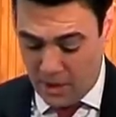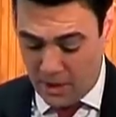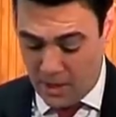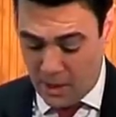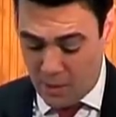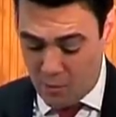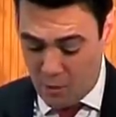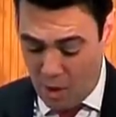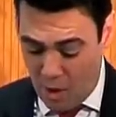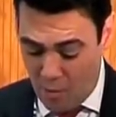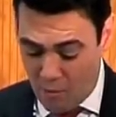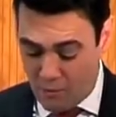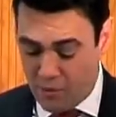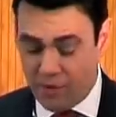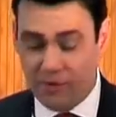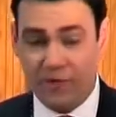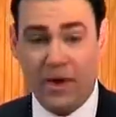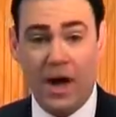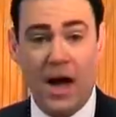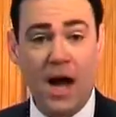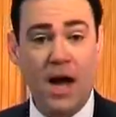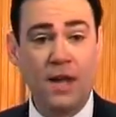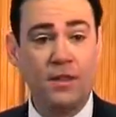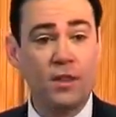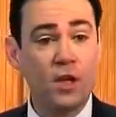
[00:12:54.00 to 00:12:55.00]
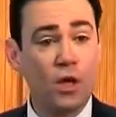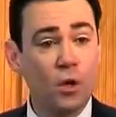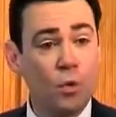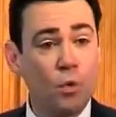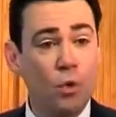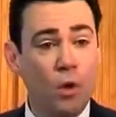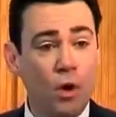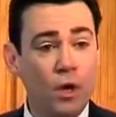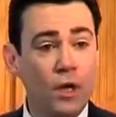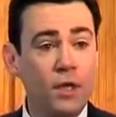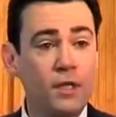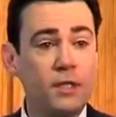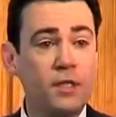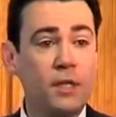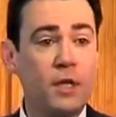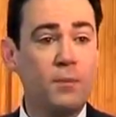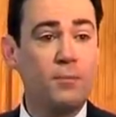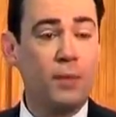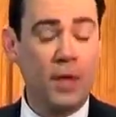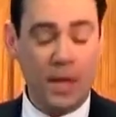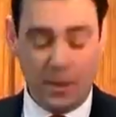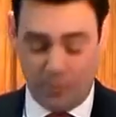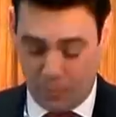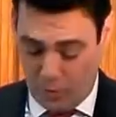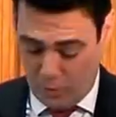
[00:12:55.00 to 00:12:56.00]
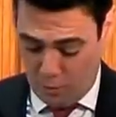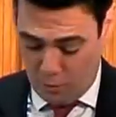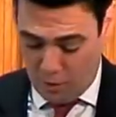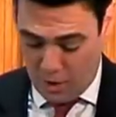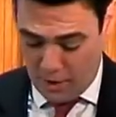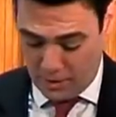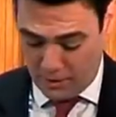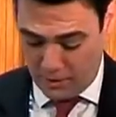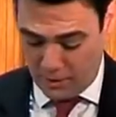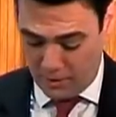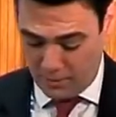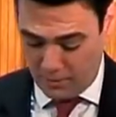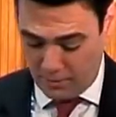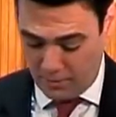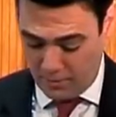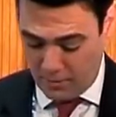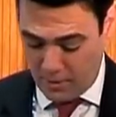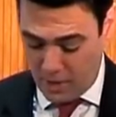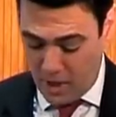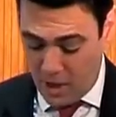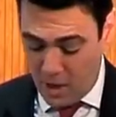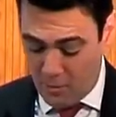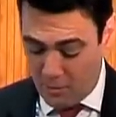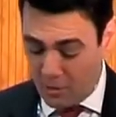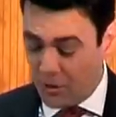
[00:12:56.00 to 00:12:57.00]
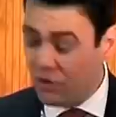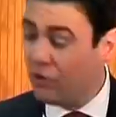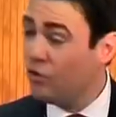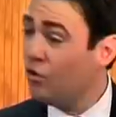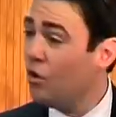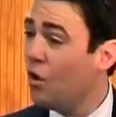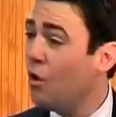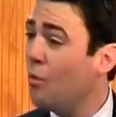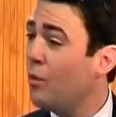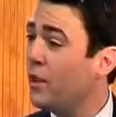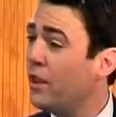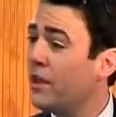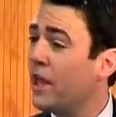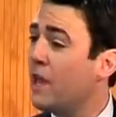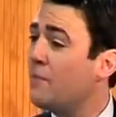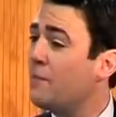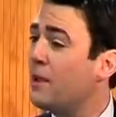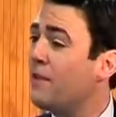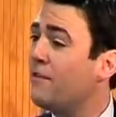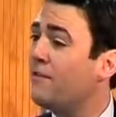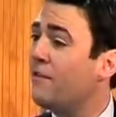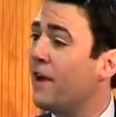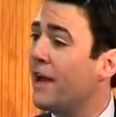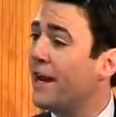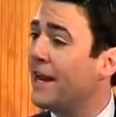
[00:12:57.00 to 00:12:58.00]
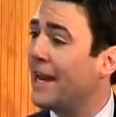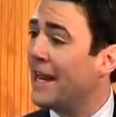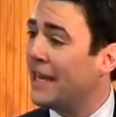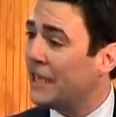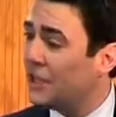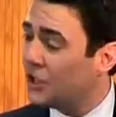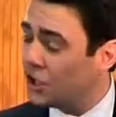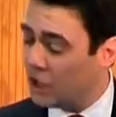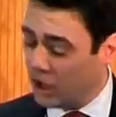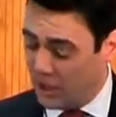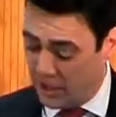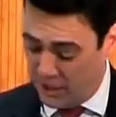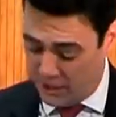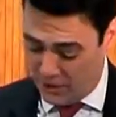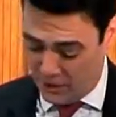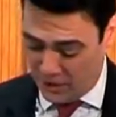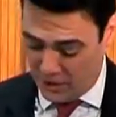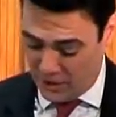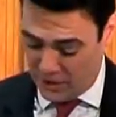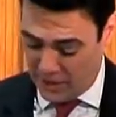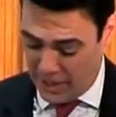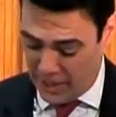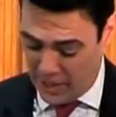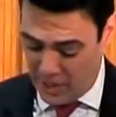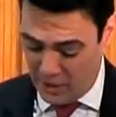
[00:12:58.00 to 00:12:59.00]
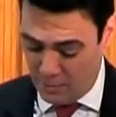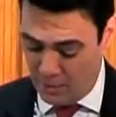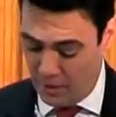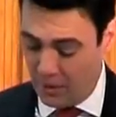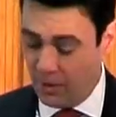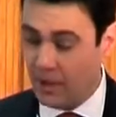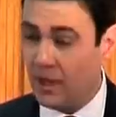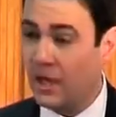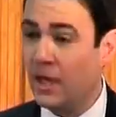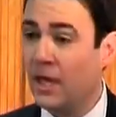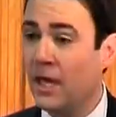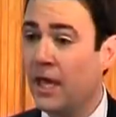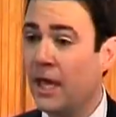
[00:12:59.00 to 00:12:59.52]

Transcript: They won't provide the quality people want, but nor will they be financially sustainable